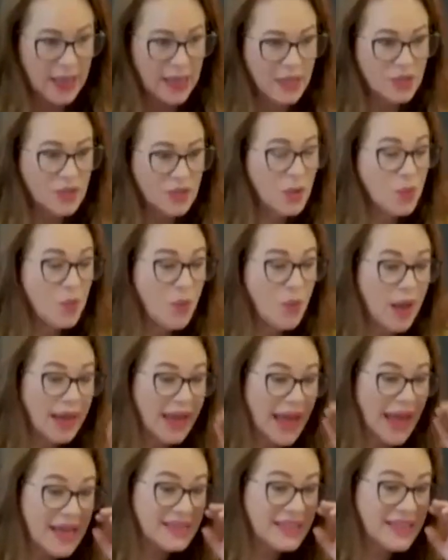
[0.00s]
So
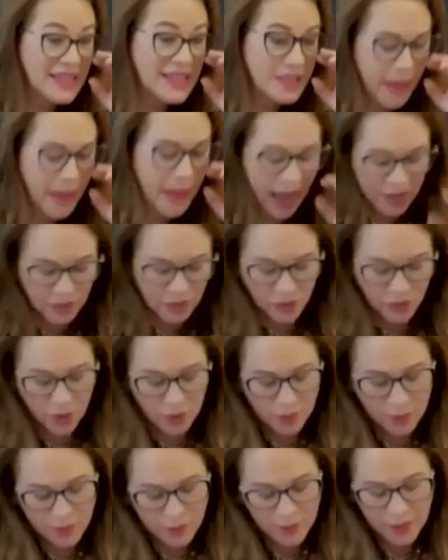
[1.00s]
against this
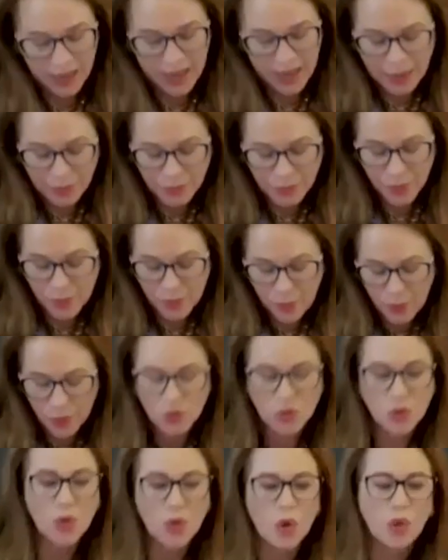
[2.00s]
backdrop, I
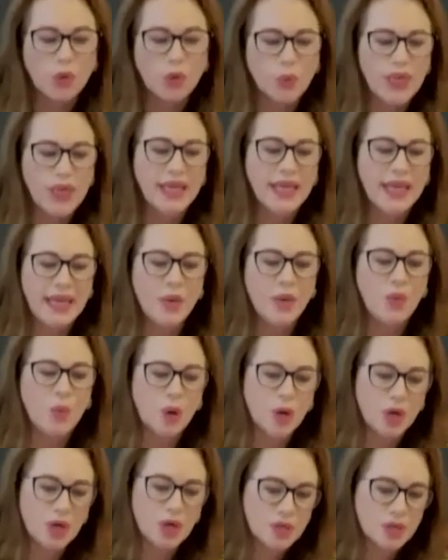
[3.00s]
propose three key
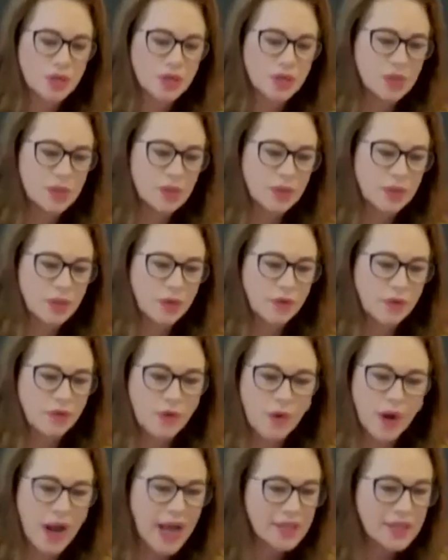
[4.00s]
words
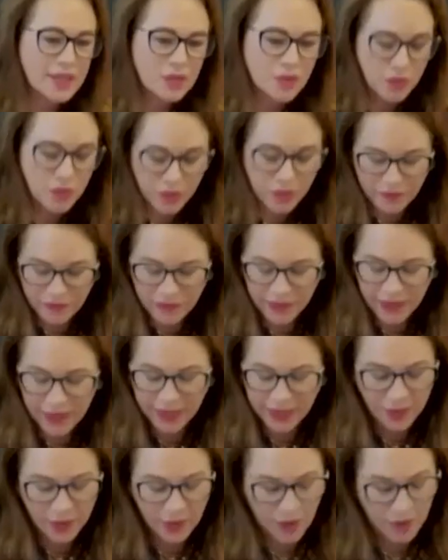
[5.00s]
for us to
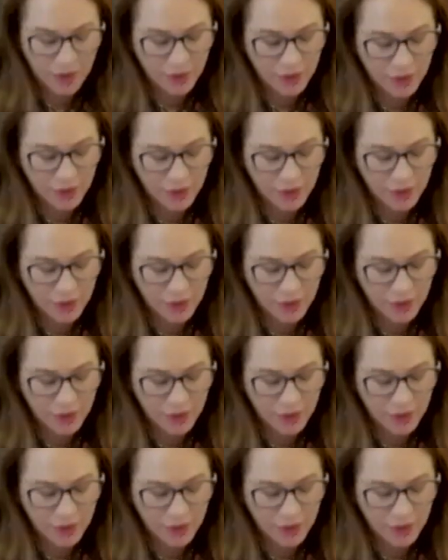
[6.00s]
reflect on.